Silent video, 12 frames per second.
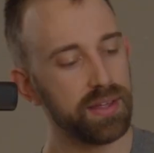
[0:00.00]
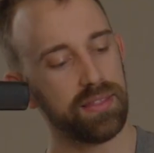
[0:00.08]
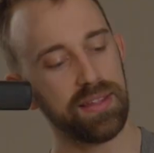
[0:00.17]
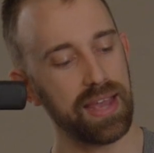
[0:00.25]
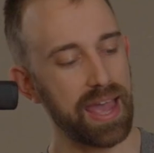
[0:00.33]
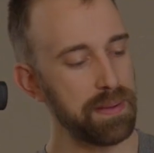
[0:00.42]

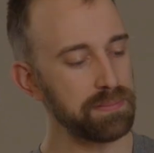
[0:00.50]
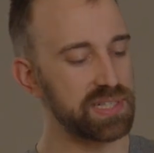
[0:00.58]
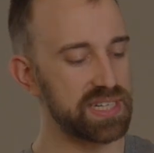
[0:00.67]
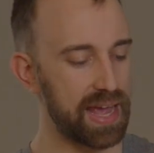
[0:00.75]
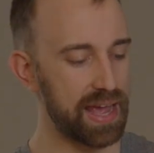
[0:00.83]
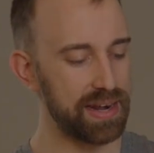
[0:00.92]
The
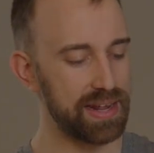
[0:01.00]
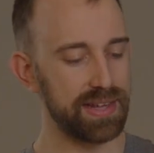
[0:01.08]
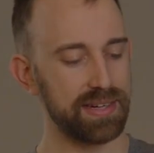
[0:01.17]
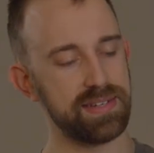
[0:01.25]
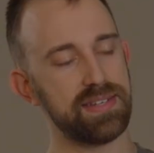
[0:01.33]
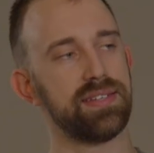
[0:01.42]
M10
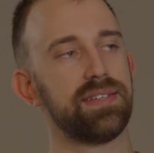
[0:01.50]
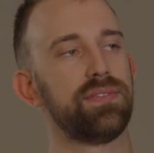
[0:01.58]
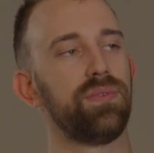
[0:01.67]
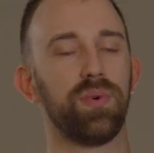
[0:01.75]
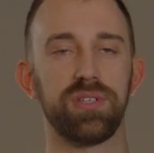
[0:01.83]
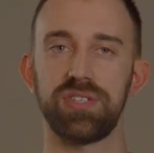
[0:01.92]

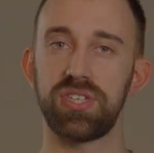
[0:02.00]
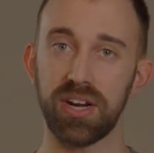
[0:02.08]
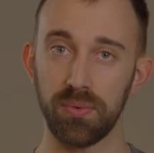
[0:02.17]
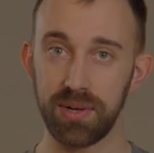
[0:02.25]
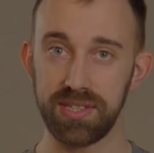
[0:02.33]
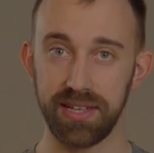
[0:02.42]
was the
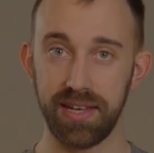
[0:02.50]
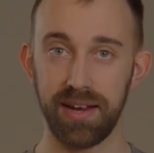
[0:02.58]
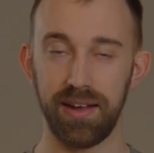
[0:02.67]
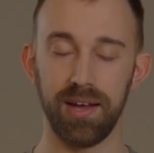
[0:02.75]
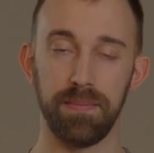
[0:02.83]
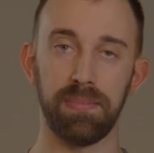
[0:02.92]
second one to get
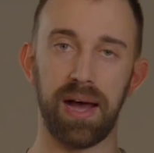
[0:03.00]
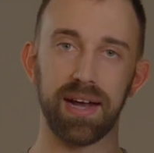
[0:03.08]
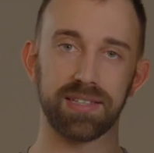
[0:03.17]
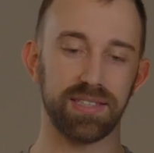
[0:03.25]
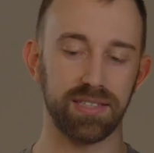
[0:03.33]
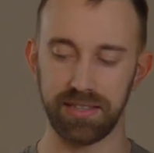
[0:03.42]

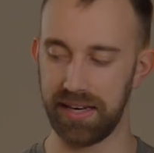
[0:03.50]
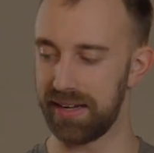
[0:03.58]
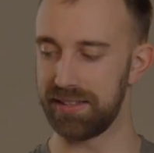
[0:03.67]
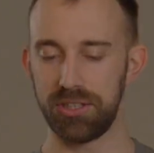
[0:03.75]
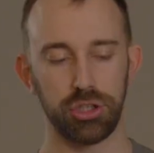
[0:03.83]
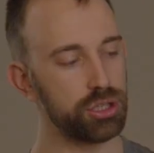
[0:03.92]
unboxed
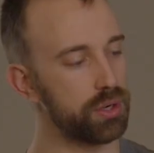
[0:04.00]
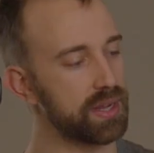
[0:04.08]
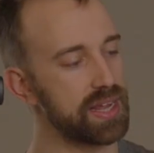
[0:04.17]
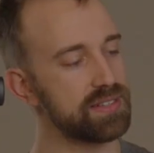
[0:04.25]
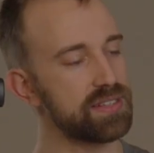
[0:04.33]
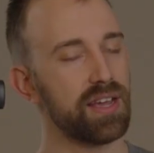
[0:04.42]
and
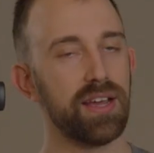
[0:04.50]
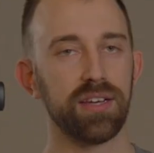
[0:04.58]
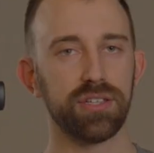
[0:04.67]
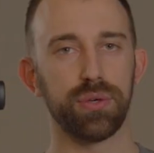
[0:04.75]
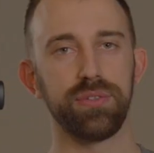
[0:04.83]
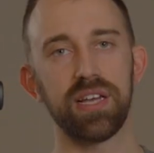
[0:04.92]
showcased,
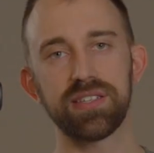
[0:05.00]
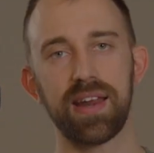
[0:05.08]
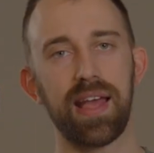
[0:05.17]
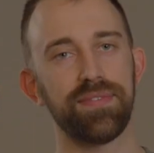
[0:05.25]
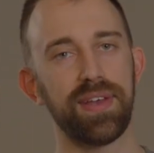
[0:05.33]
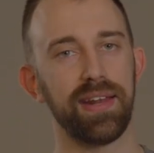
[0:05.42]
so it doesn't
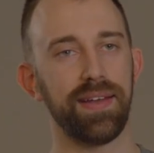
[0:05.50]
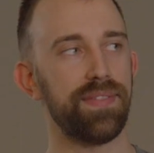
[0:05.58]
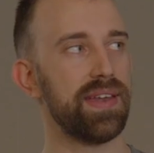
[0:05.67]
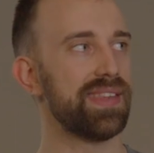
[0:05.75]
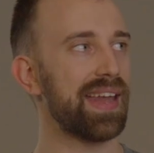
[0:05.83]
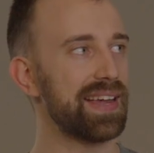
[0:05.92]
have any of
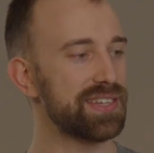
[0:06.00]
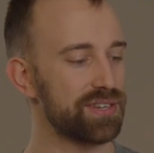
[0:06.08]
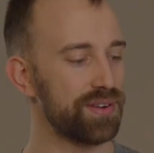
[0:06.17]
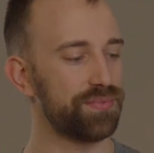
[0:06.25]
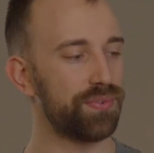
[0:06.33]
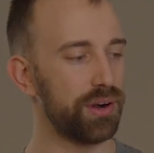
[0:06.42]
the nice
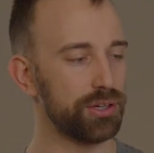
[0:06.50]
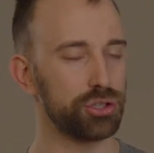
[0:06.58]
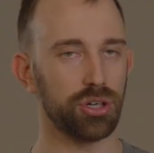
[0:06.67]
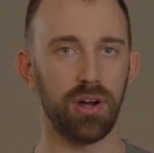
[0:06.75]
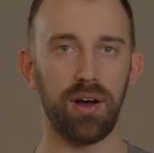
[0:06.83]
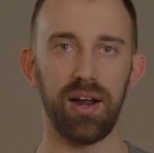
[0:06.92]

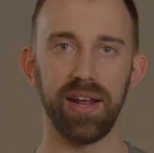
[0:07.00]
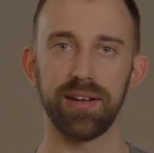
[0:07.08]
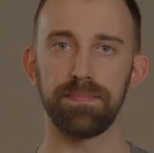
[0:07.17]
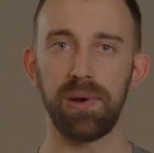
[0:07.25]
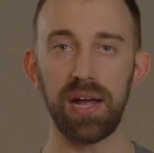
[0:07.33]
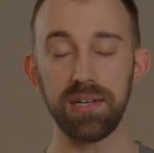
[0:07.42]
furniture on
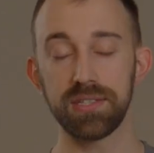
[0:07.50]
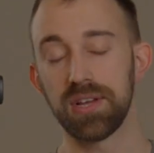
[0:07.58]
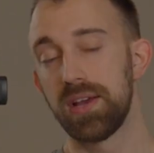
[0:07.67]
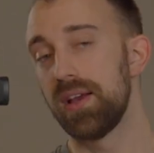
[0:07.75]
it, but